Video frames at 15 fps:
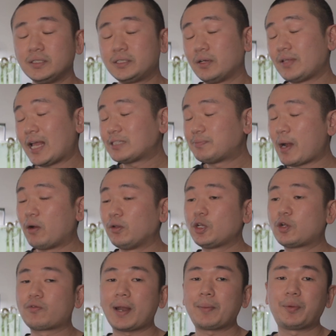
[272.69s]
So that's my only
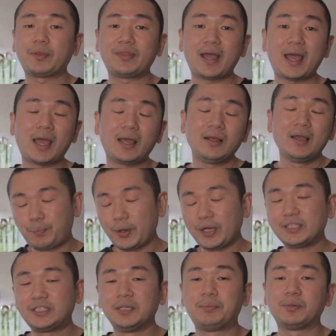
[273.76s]
gripe with that.
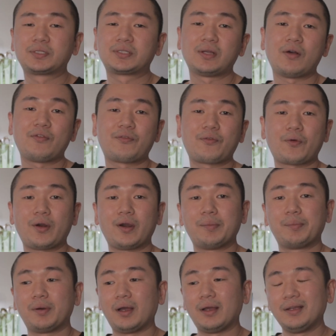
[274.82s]
Pretty simple solve for
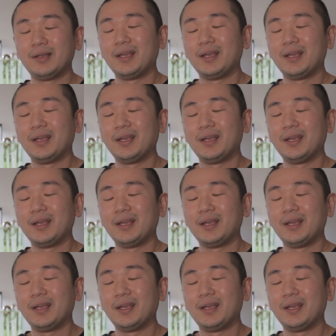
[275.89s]
it, but